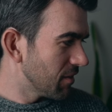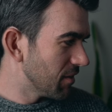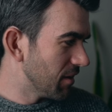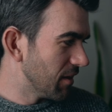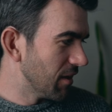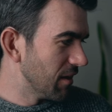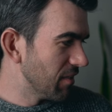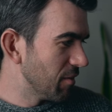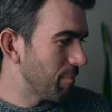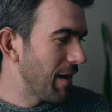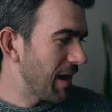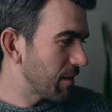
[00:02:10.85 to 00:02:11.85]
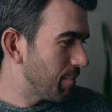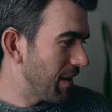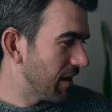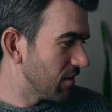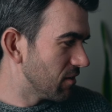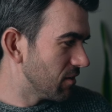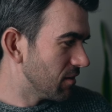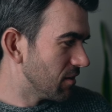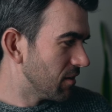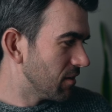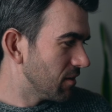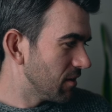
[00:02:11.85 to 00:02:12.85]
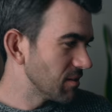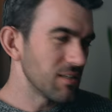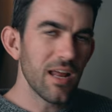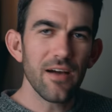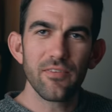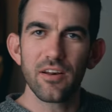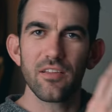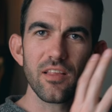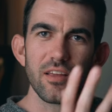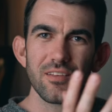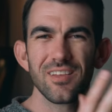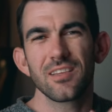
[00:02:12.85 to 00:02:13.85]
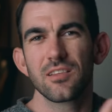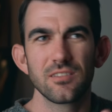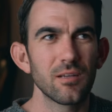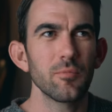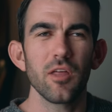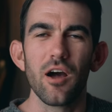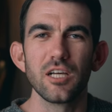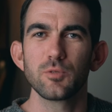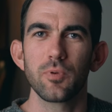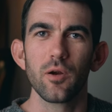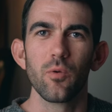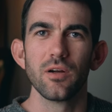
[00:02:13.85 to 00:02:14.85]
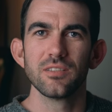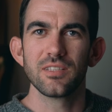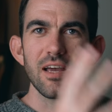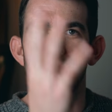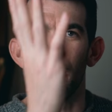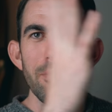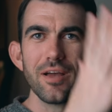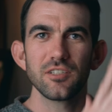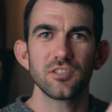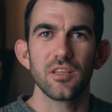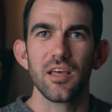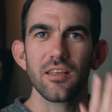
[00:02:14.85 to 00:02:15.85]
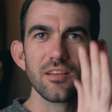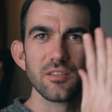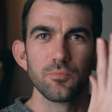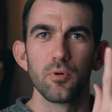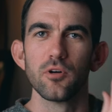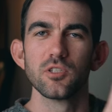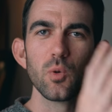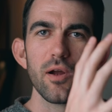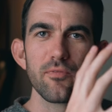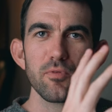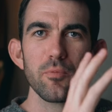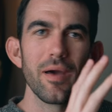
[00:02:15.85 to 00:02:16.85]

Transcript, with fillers: the the back panel doesn't have any like like some of the Osprey ones have a mesh thing that pulls away from the